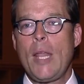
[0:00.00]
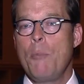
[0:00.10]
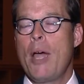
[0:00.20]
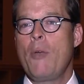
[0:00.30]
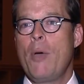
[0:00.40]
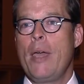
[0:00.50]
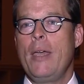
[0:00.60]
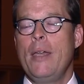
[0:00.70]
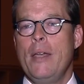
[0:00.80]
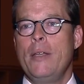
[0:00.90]
By the
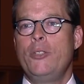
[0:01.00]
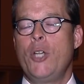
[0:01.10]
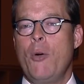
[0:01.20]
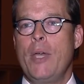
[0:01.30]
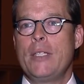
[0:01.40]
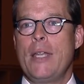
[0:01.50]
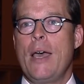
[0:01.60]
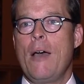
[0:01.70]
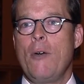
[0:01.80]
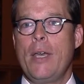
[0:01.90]
way, Joey is
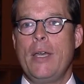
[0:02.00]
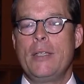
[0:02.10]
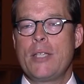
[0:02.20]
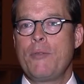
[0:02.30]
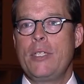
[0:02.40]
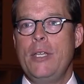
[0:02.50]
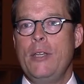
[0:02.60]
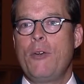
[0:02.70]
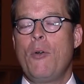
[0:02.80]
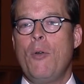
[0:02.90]
now a
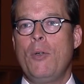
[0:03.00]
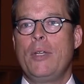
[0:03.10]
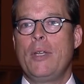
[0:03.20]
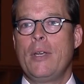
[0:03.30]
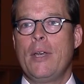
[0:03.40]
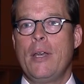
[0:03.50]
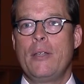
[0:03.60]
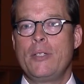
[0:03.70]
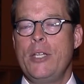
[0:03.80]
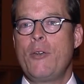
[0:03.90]

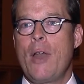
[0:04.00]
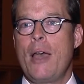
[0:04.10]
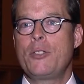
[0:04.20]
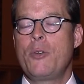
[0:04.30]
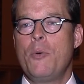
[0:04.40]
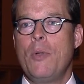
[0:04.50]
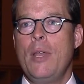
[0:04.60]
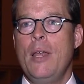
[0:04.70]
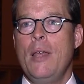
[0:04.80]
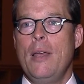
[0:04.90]
17-year-old senior in high school,